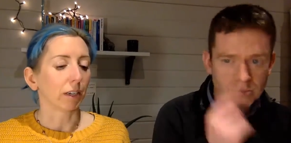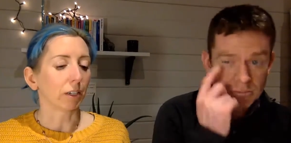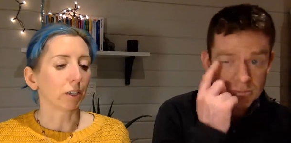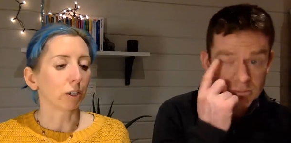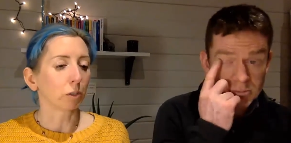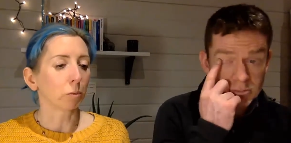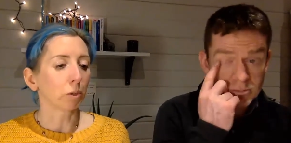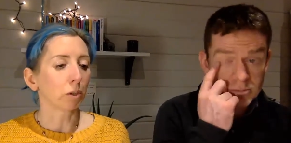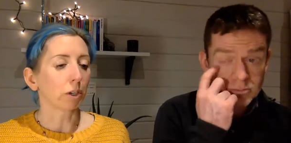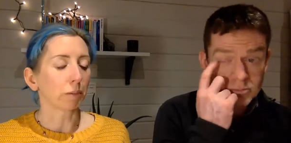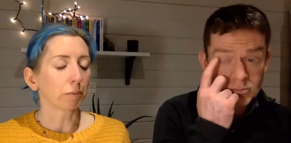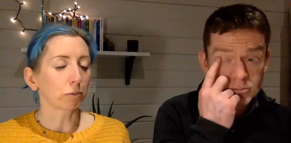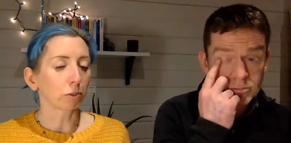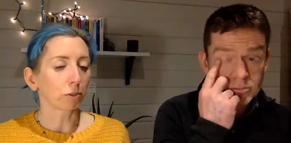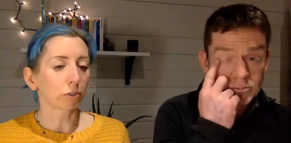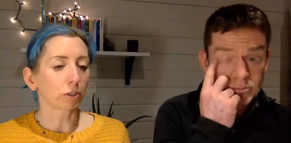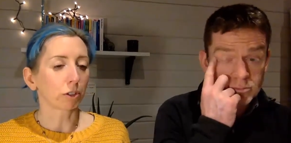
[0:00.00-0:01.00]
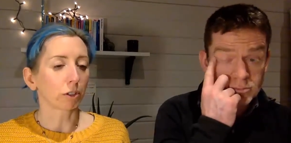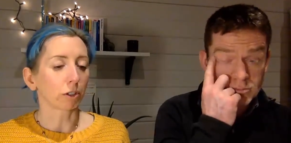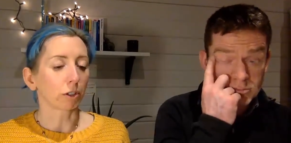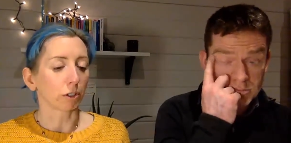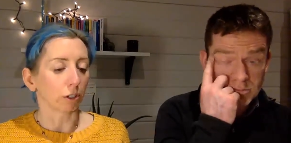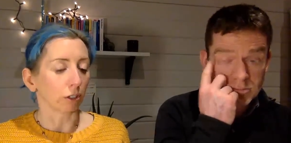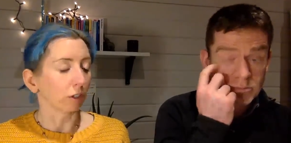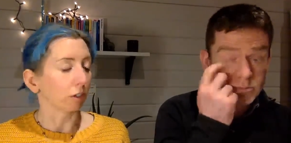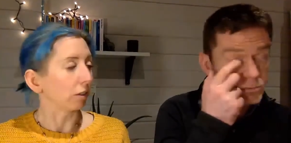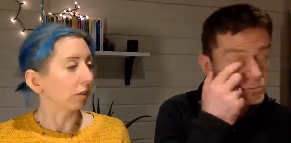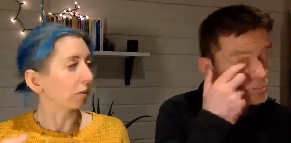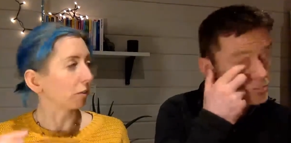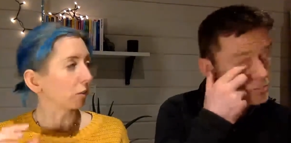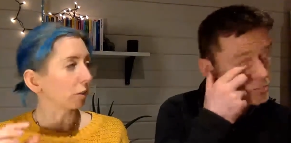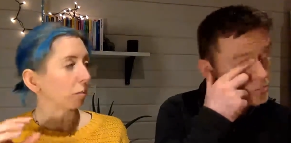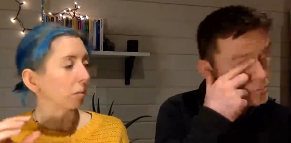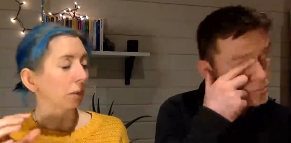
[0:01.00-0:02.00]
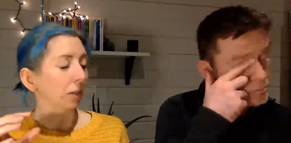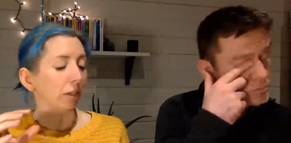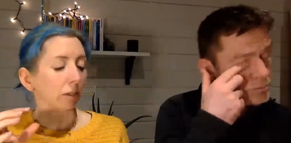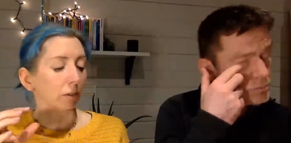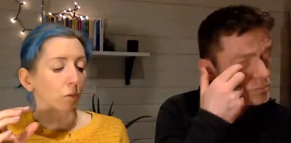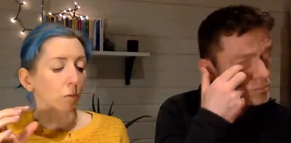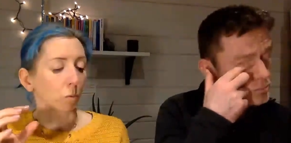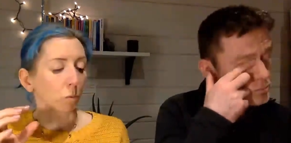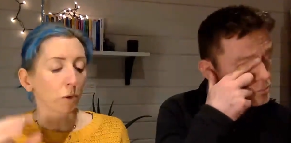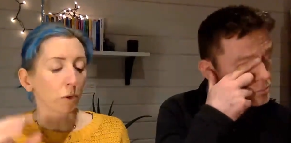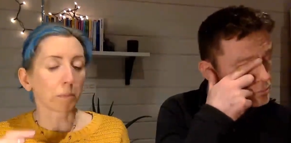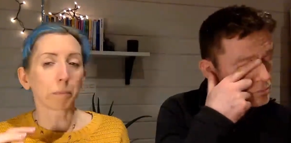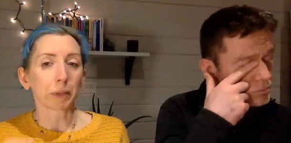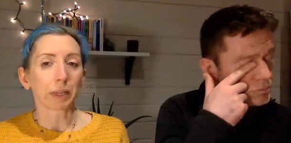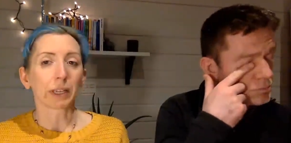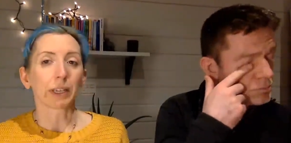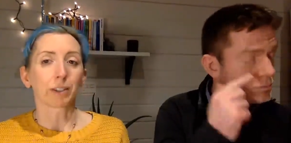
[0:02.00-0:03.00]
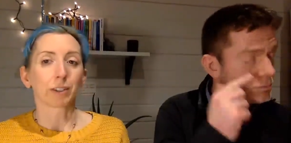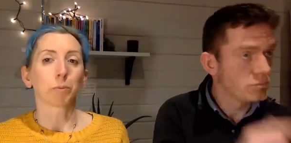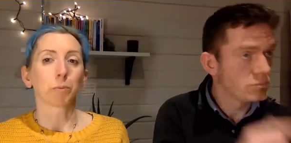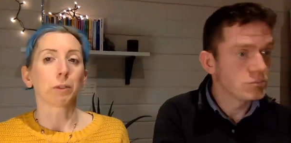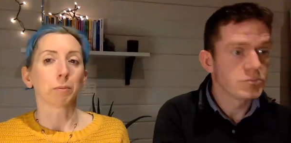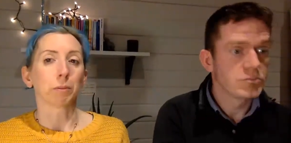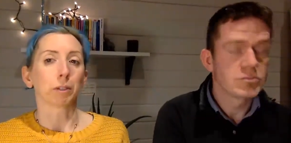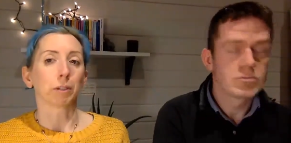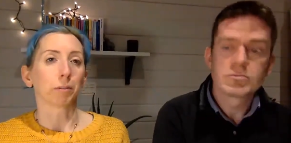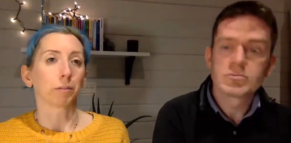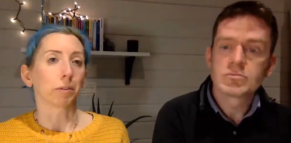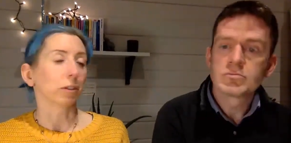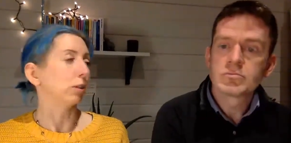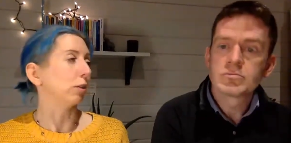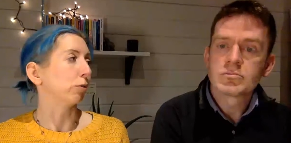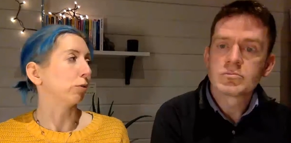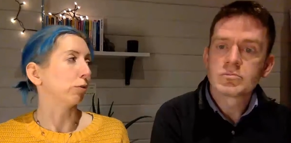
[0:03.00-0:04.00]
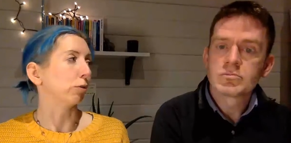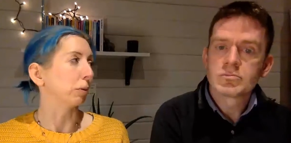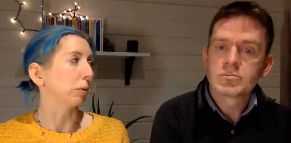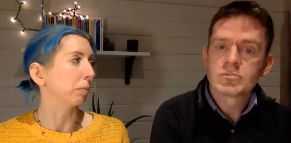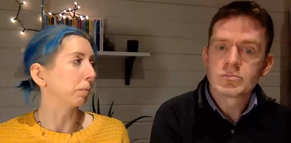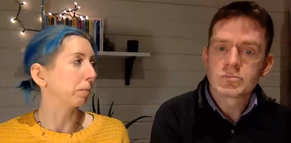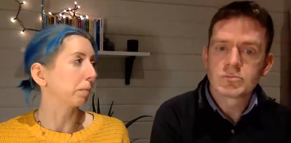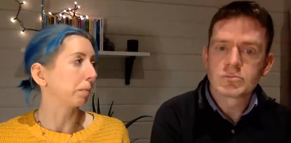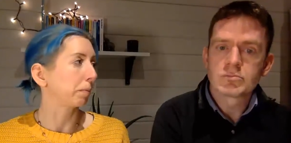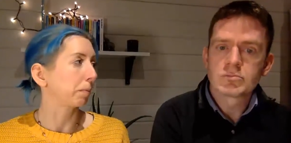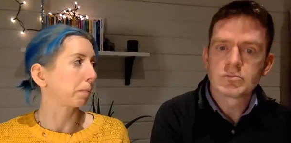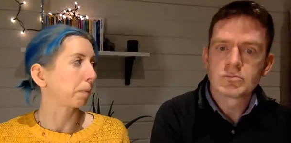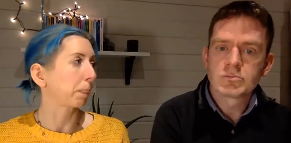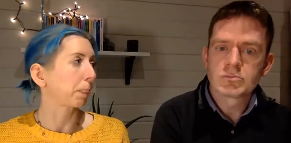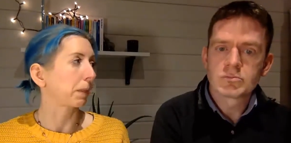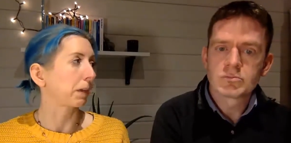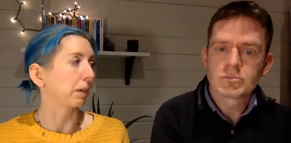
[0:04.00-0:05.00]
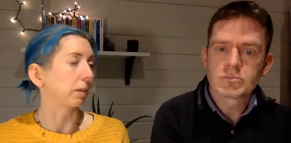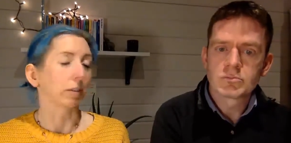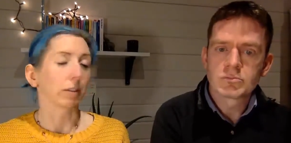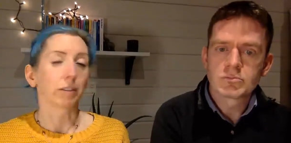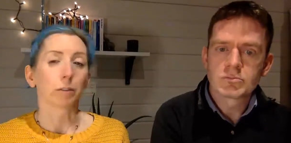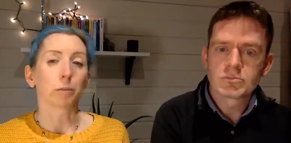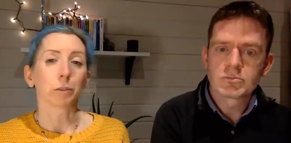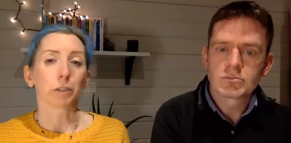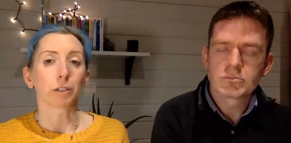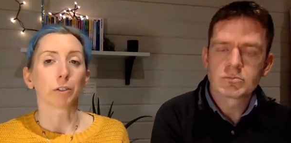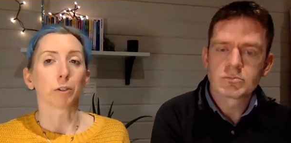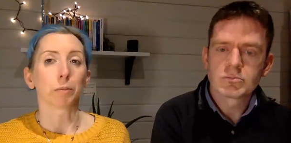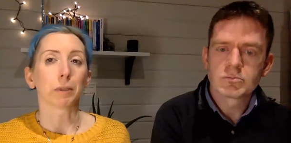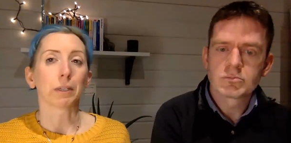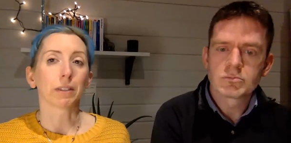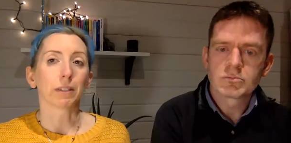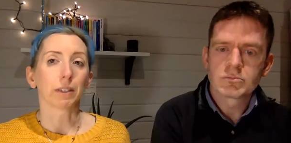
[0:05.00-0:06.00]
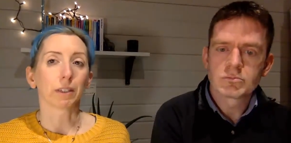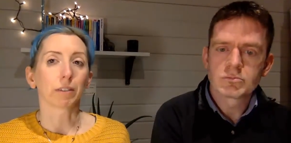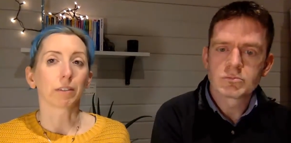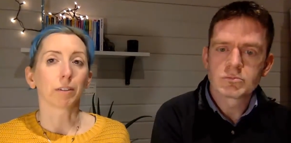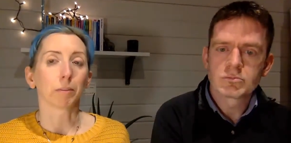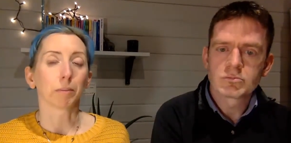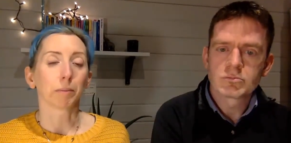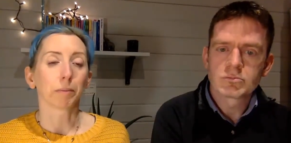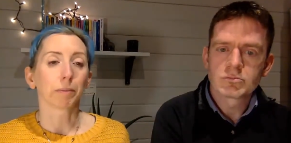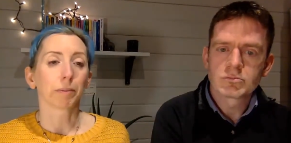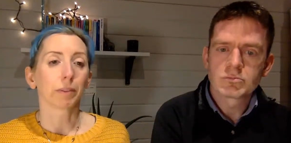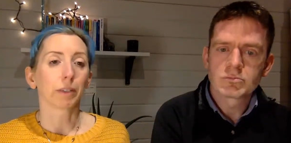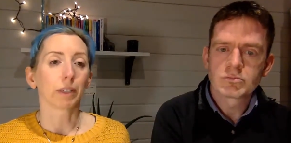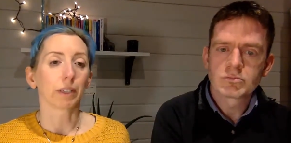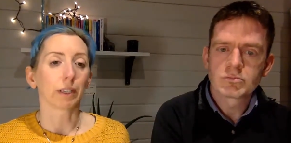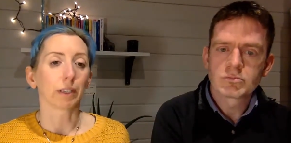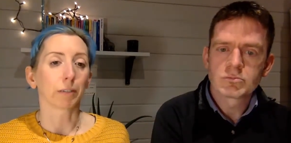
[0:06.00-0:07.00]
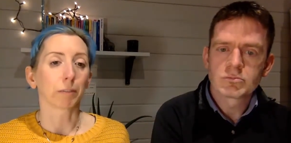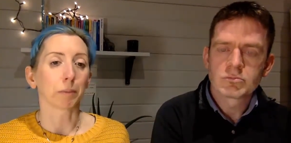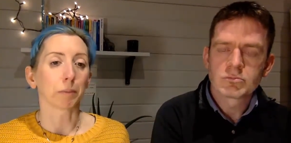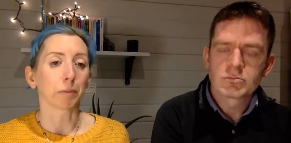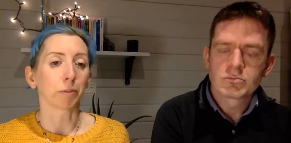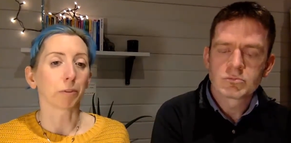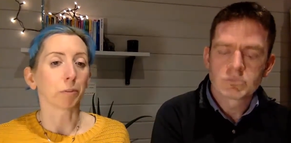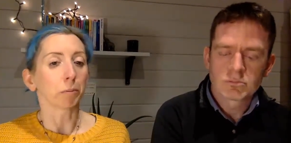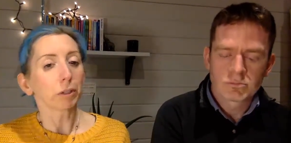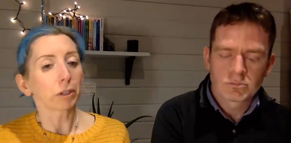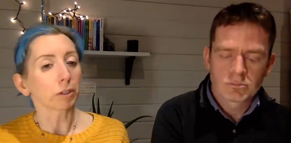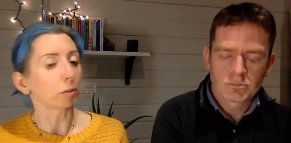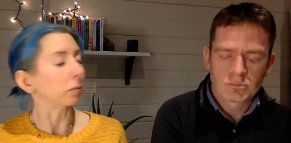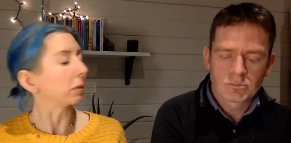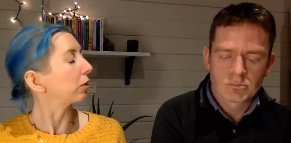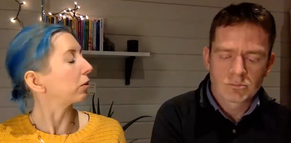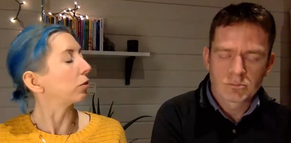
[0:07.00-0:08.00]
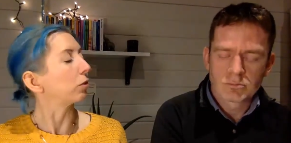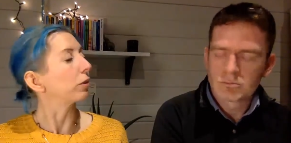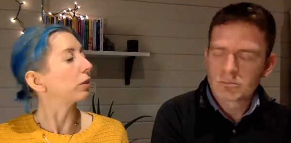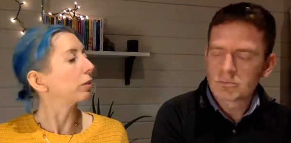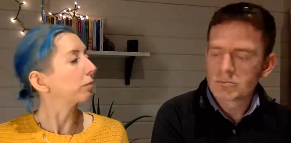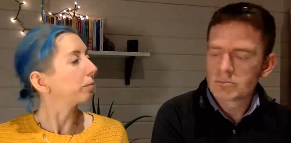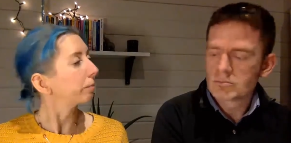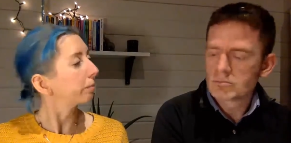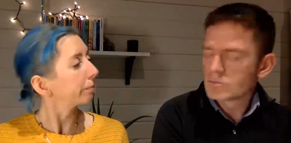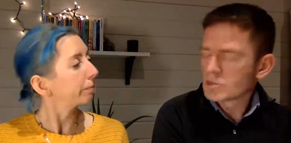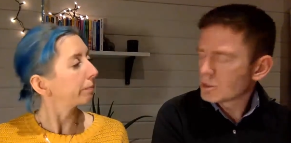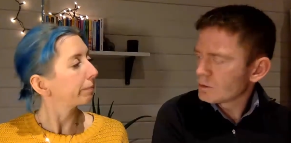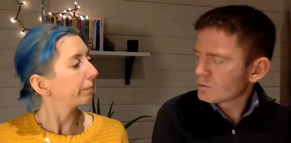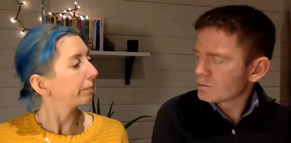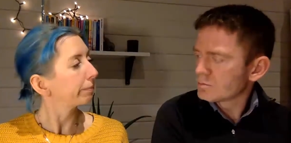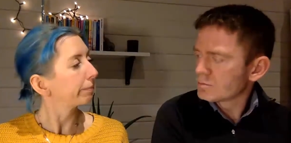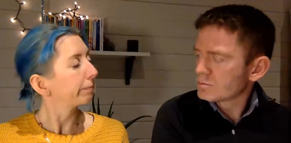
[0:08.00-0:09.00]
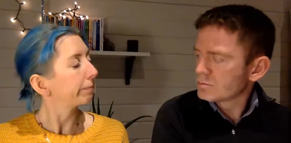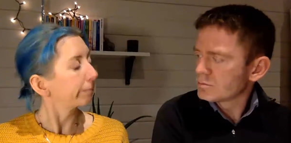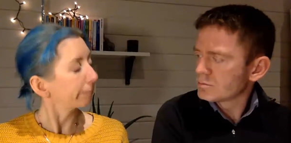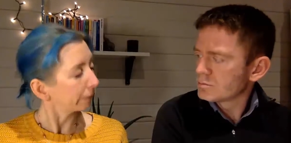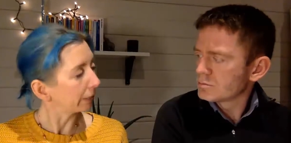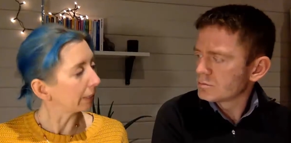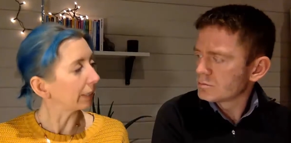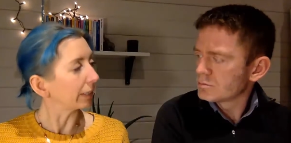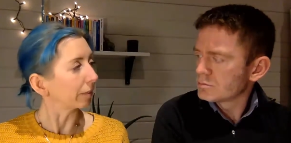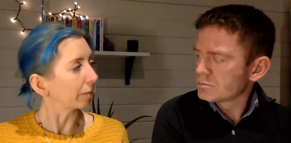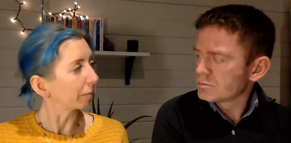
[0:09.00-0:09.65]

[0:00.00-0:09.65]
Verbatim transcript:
Speaker 1: you know what, I'm just going to learn, this is going to be one big experiment and I'm going to learn from it. Mm-hmm. And I'm going to see what I can do better next time. And that's made me feel pretty good about the whole thing. Cool. Yeah.